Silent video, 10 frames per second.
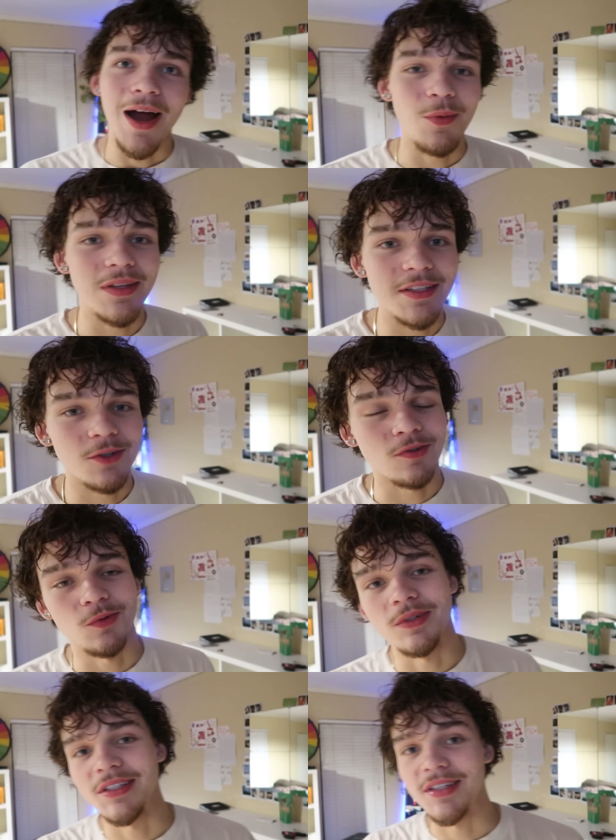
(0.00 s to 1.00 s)
I really don't
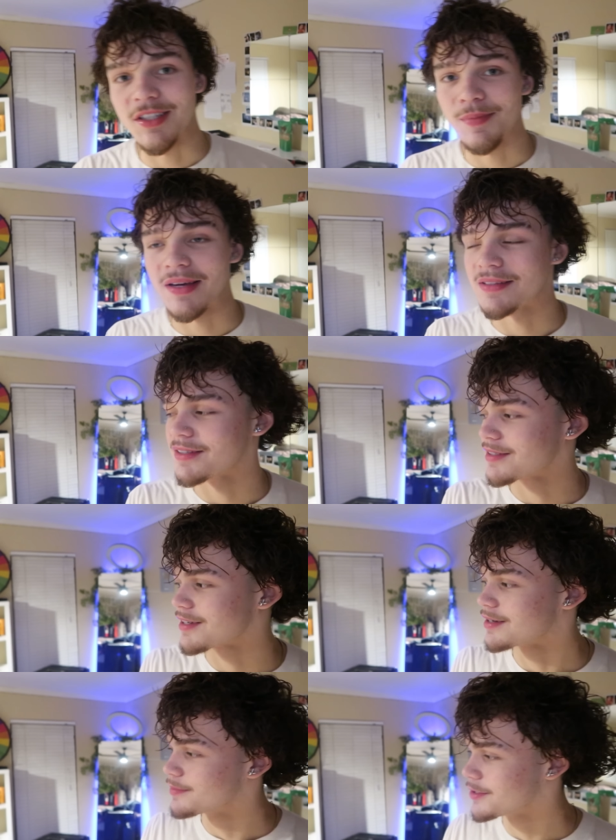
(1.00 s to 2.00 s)
know what to expect this
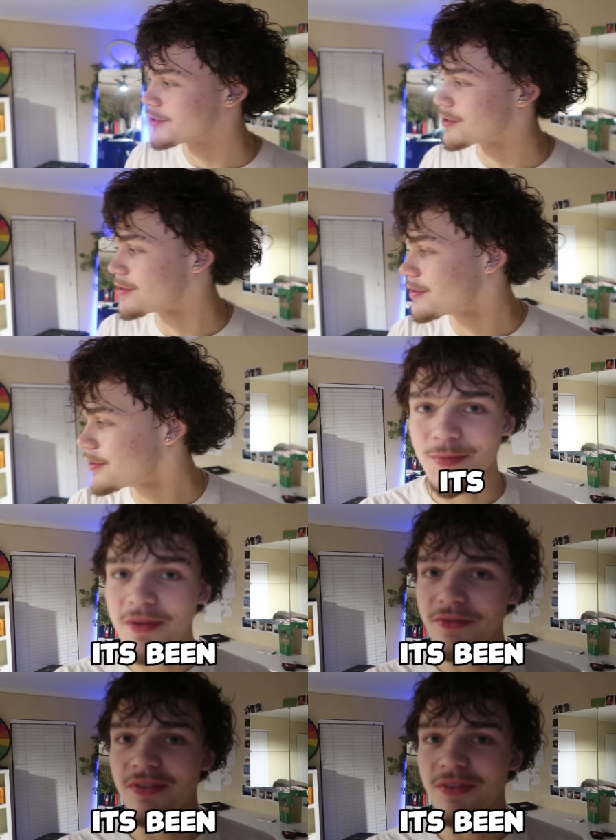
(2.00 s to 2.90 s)
time. You know, it's been